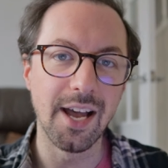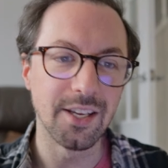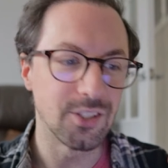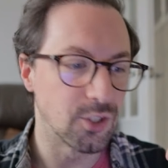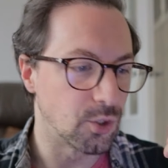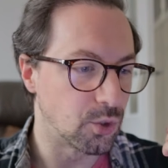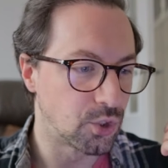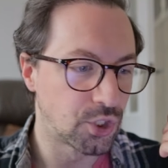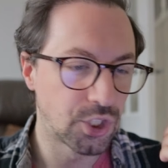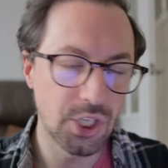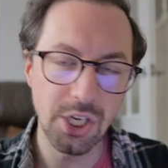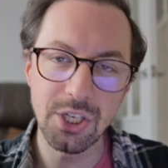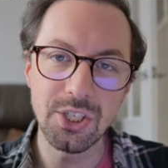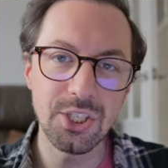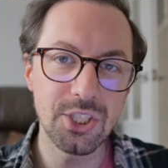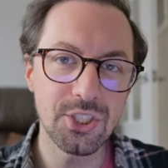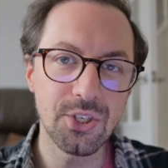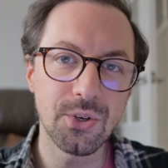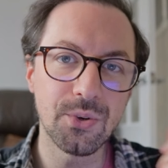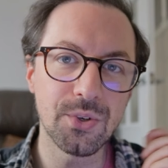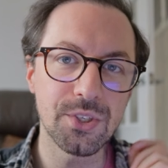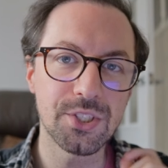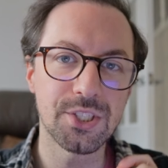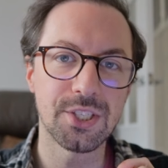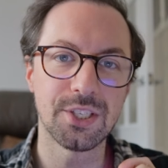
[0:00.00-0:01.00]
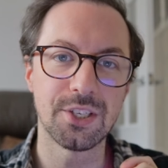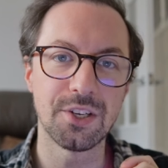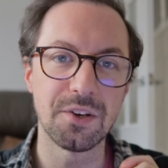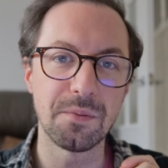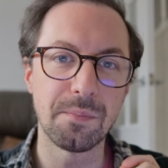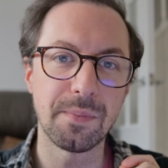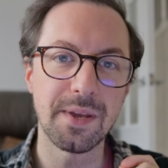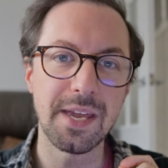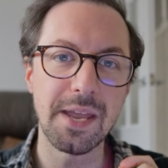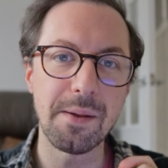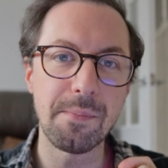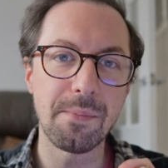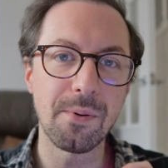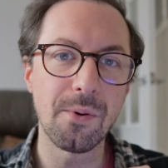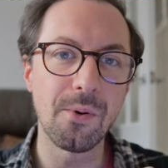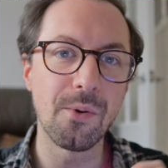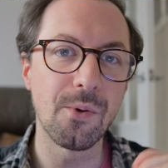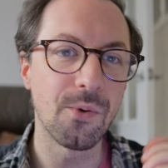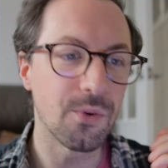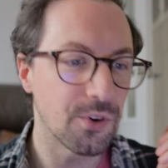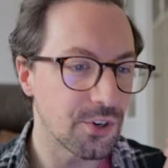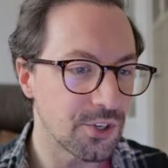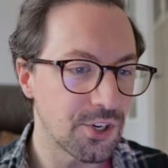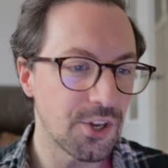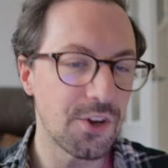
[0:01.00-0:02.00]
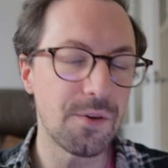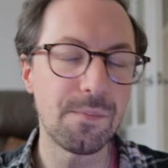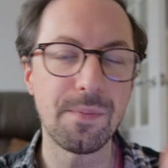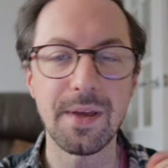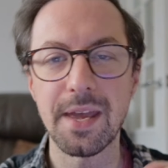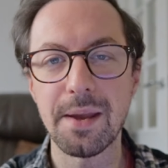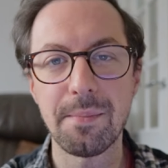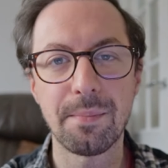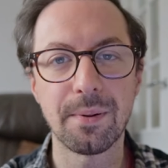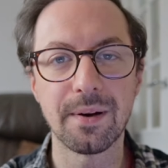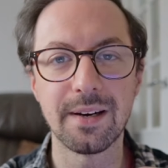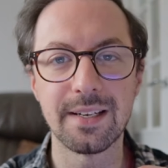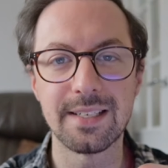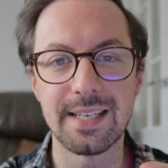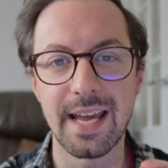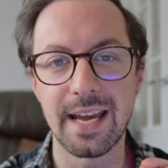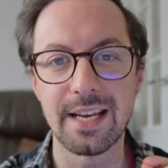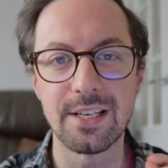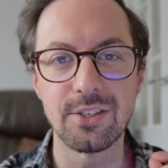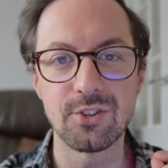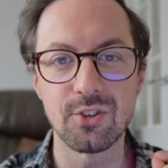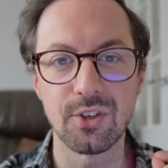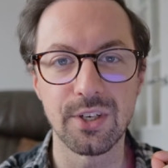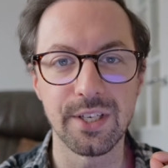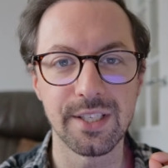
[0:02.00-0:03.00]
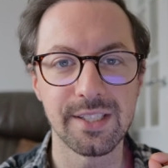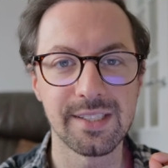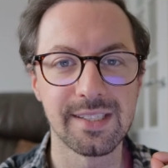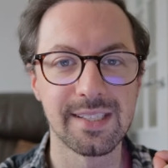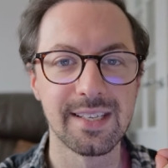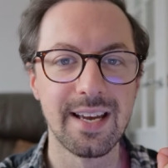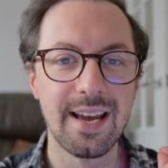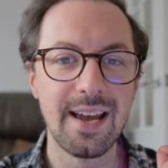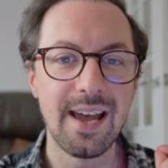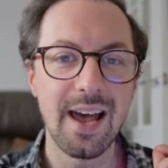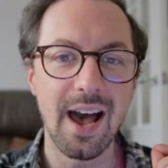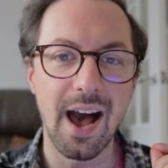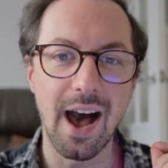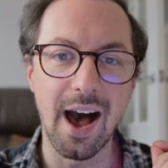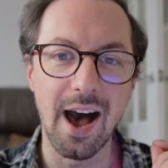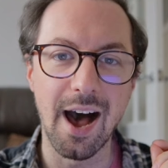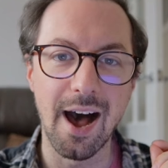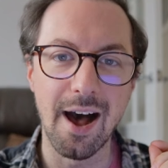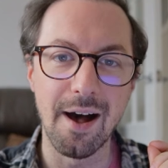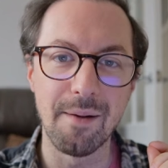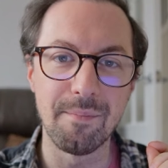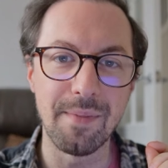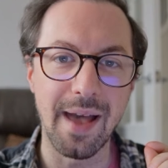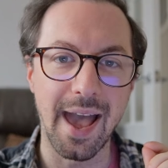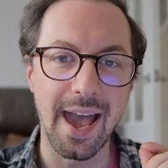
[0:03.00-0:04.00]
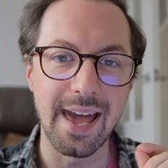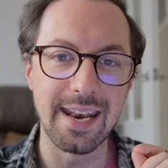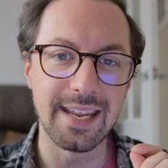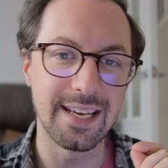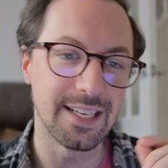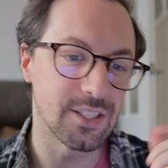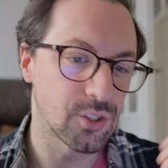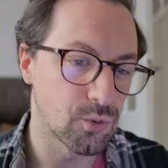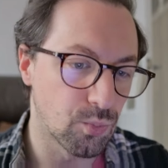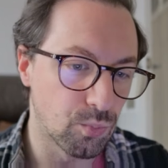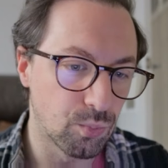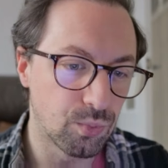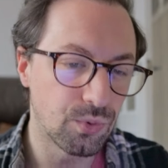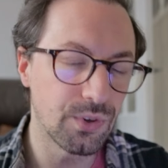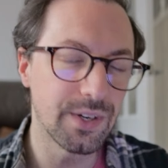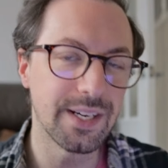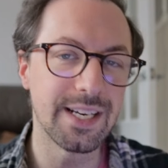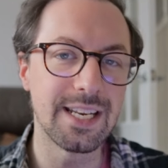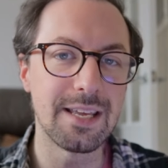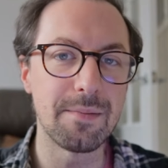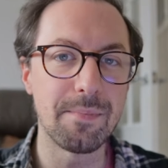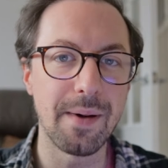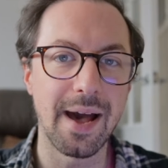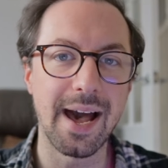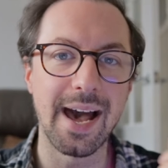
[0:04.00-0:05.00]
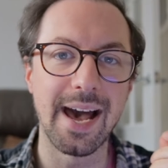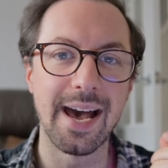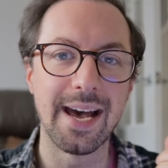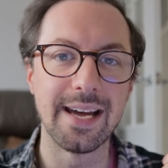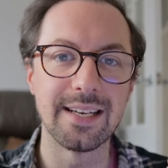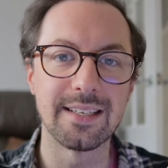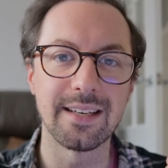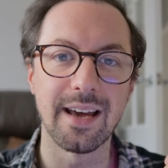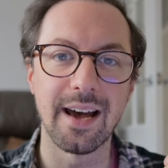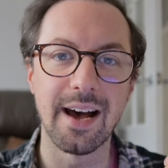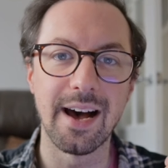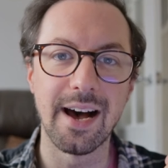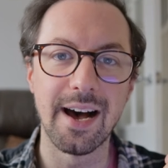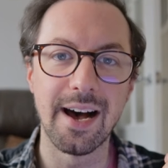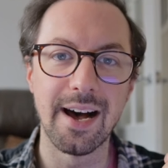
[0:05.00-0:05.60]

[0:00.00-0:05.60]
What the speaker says: you shouldn't talk to new people are dangerous, and it's really bad,